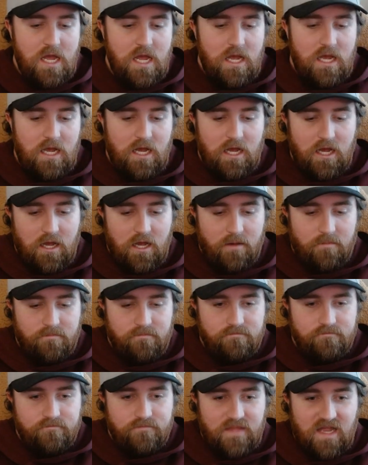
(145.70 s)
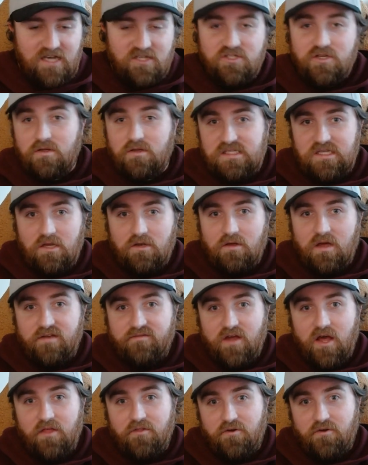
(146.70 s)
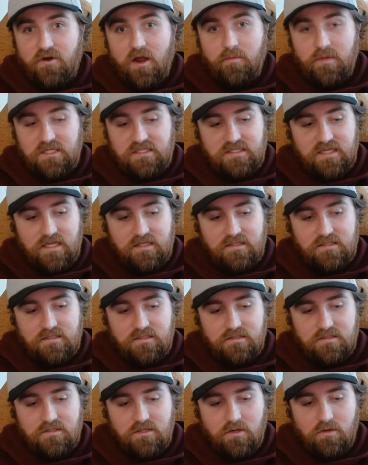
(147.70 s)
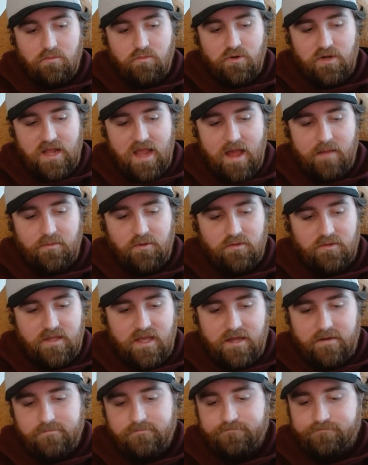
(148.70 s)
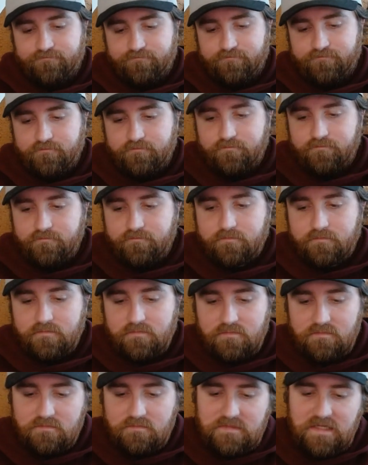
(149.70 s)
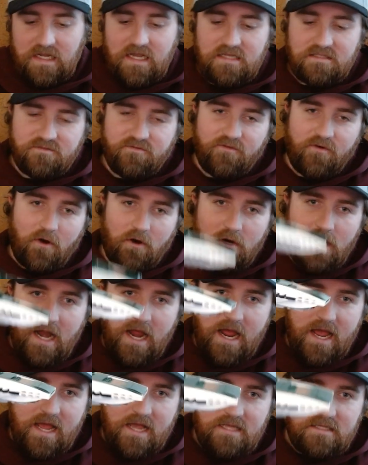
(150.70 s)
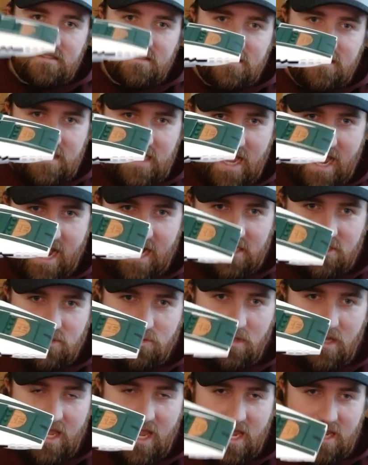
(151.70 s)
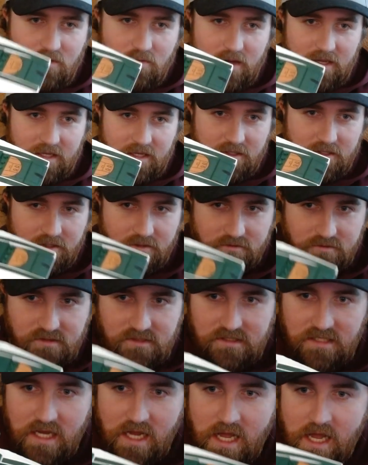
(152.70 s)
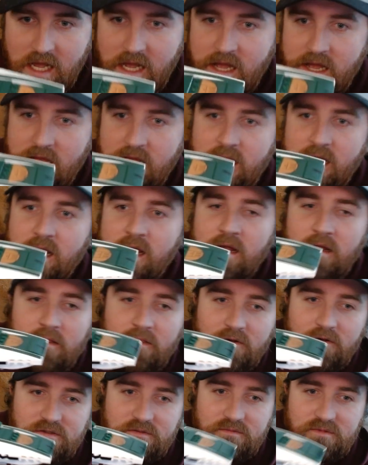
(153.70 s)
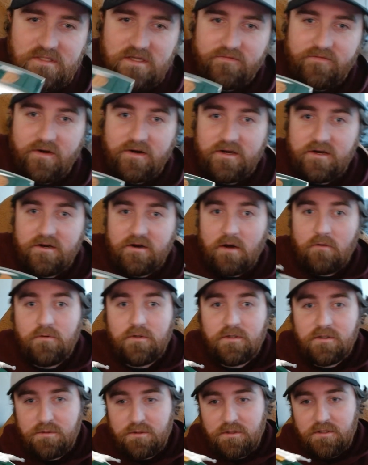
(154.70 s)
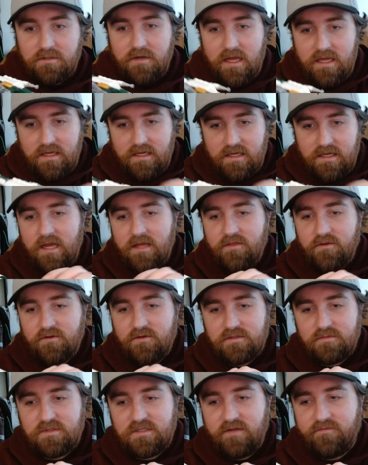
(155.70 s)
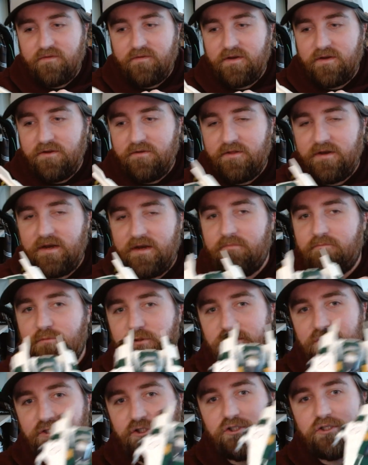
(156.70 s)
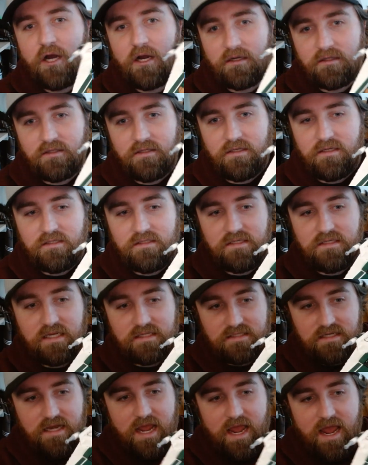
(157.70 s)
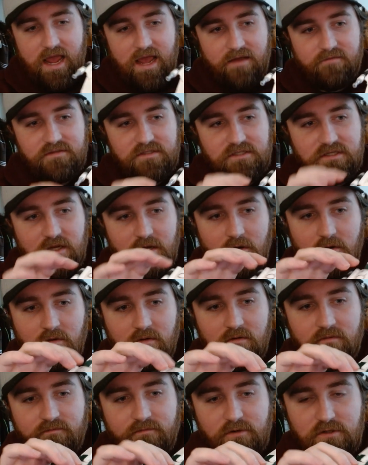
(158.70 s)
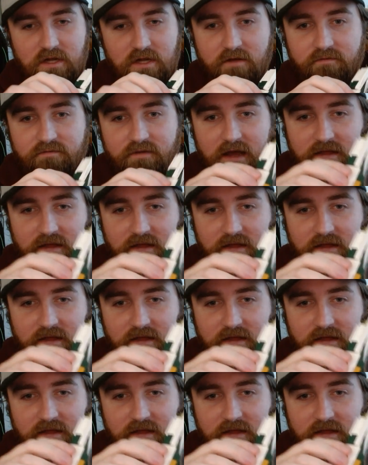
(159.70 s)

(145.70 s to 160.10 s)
that I just don't see on a lot of other helmet sets. So pretty happy with that. As far as the actual A-Wing goes, there's some stuff on here I really, really like. There's some stuff on here that I'm really shocked it doesn't have. So first off, I